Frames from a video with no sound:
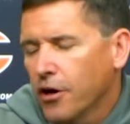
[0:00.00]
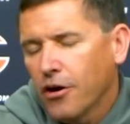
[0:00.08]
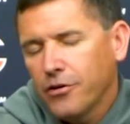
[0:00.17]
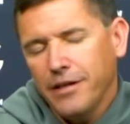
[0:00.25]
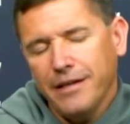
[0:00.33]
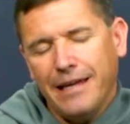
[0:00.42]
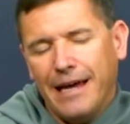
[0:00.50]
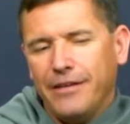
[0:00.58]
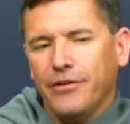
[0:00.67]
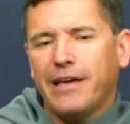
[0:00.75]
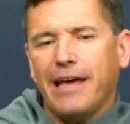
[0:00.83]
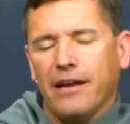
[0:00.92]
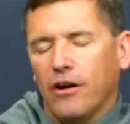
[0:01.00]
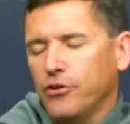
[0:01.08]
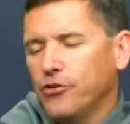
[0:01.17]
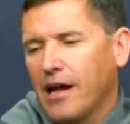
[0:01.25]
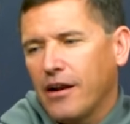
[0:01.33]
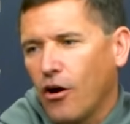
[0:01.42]
No, you can't.
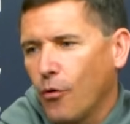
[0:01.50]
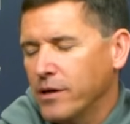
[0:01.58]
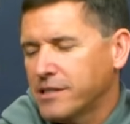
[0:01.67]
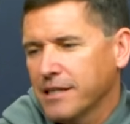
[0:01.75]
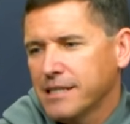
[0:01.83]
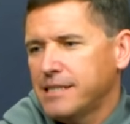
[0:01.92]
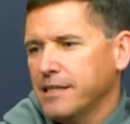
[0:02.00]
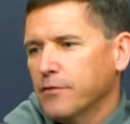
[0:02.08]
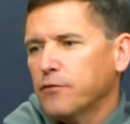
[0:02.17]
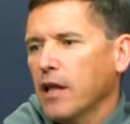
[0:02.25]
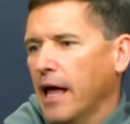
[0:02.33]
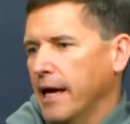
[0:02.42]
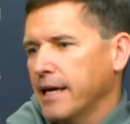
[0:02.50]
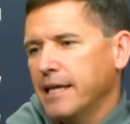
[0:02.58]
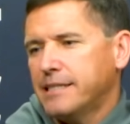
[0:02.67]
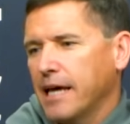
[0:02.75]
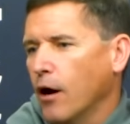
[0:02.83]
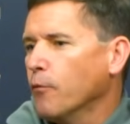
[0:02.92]
You're not always going to see the flag.
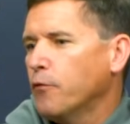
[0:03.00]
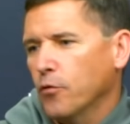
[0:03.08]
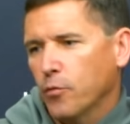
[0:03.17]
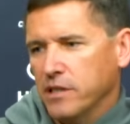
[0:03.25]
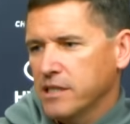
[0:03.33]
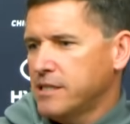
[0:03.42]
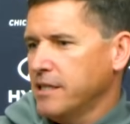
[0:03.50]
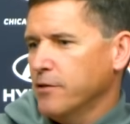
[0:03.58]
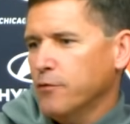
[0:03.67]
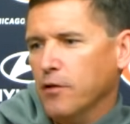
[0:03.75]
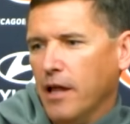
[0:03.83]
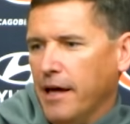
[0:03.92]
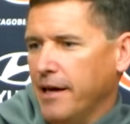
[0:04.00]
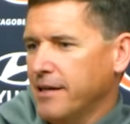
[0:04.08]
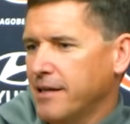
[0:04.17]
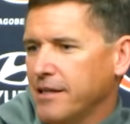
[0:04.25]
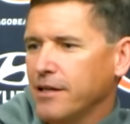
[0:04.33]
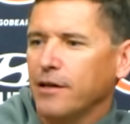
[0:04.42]
It's helpful when you see the
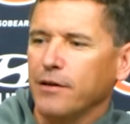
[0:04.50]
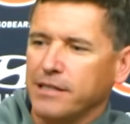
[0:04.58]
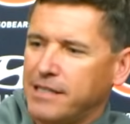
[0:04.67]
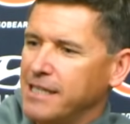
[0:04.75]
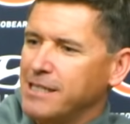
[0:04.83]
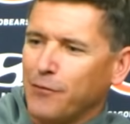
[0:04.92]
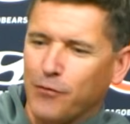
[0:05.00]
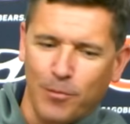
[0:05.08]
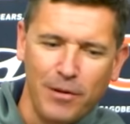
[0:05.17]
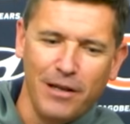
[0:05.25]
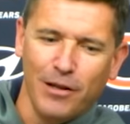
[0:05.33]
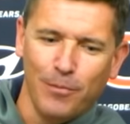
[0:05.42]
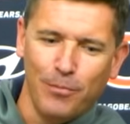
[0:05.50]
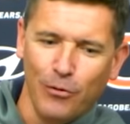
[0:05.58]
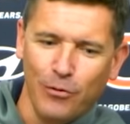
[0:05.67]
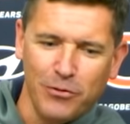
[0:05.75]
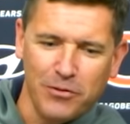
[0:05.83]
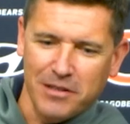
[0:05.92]
flag. It's easy for me to the
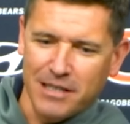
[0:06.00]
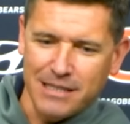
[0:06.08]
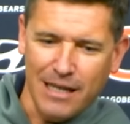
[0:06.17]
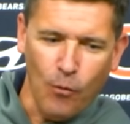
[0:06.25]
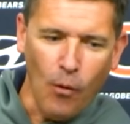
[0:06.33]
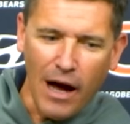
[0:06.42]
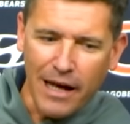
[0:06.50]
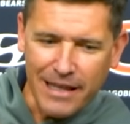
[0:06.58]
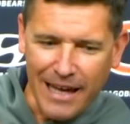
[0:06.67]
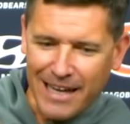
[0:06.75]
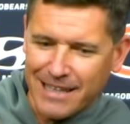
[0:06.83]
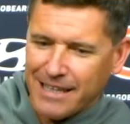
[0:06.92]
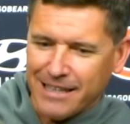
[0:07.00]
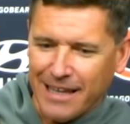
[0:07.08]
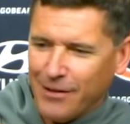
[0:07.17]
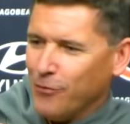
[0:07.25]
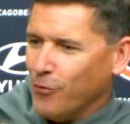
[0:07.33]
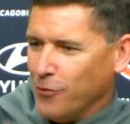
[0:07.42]
booth to say, why the heck didn't
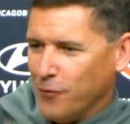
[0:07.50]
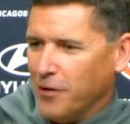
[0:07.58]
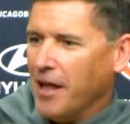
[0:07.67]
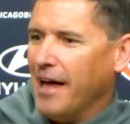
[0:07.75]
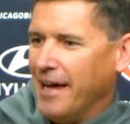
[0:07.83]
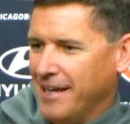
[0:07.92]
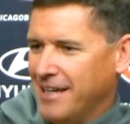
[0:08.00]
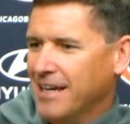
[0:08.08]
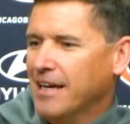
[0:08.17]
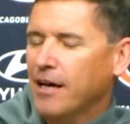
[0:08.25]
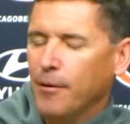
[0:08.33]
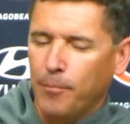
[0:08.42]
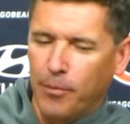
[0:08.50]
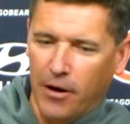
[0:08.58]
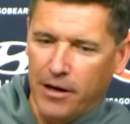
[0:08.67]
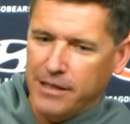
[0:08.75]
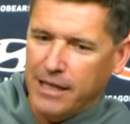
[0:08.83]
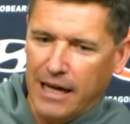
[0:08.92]
they throw the flag?
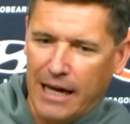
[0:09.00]
But